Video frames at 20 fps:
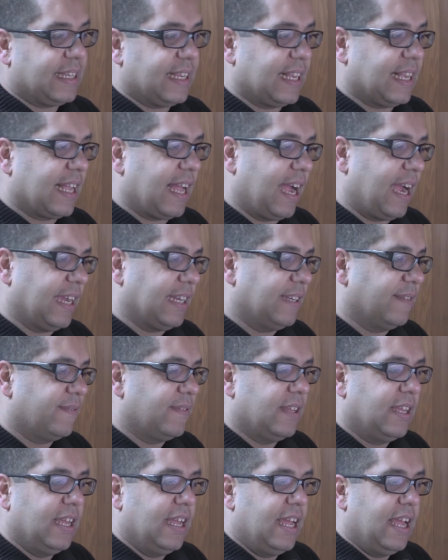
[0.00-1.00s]
Kind of.
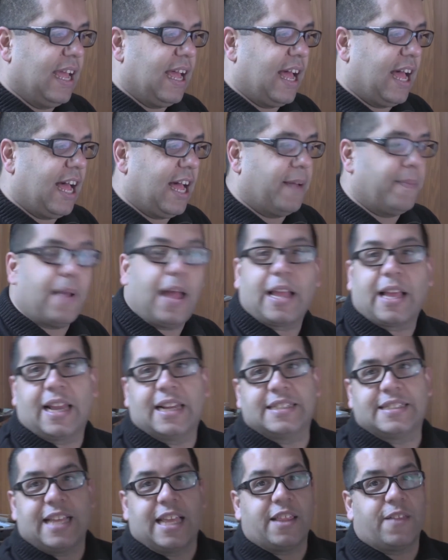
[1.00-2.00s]
I gotta
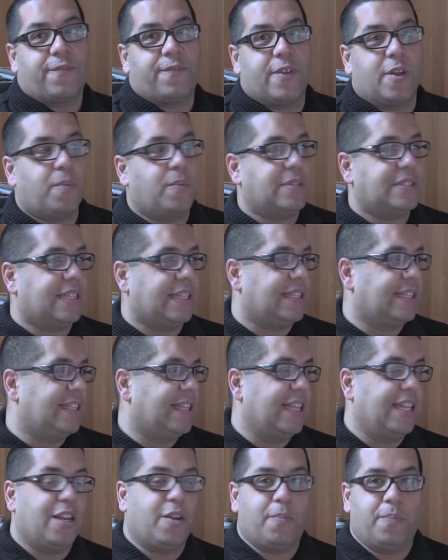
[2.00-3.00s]
say, the film was a
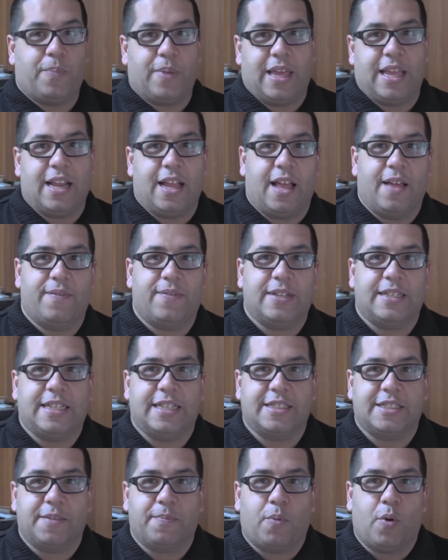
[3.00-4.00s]
little bit of a
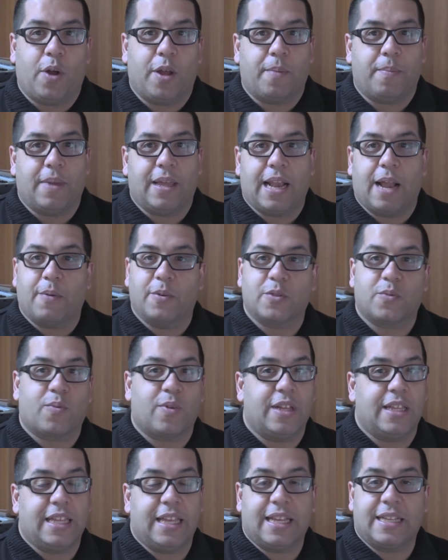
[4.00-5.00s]
disappointment. I was
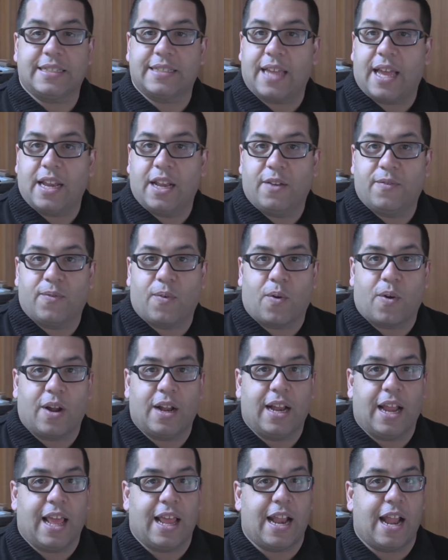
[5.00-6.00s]
really excited for
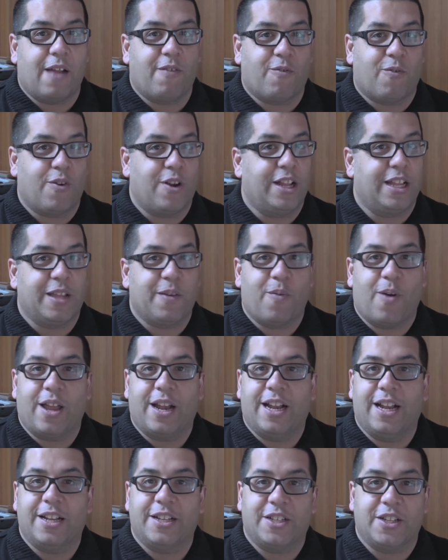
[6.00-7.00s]
it, and I really
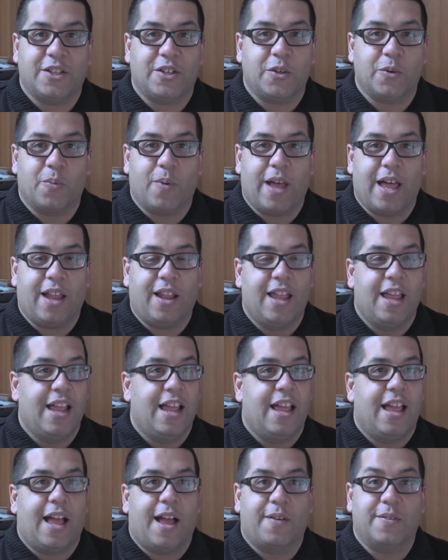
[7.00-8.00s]
wanted it to do well.
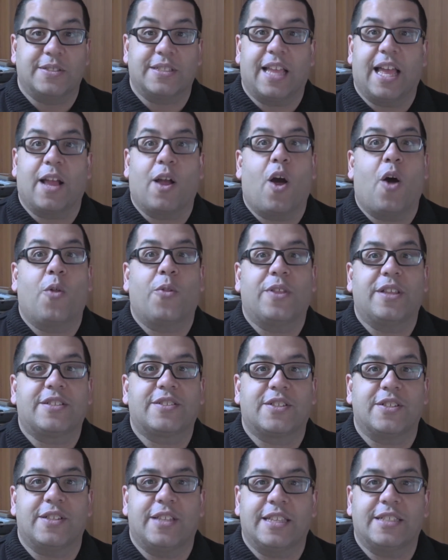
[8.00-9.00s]
I was like, oh, this
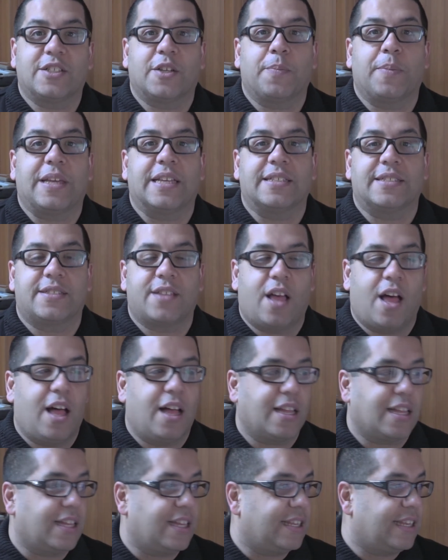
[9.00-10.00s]
could be a
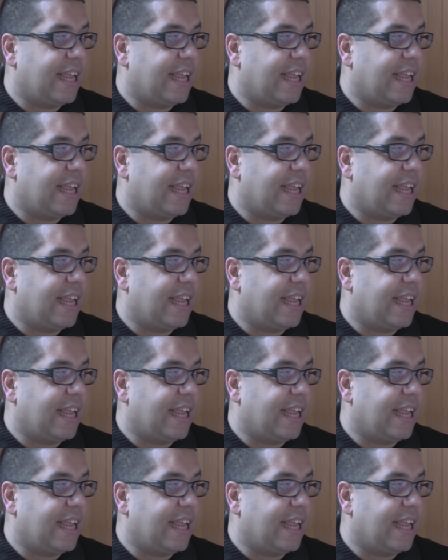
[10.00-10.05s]
saga.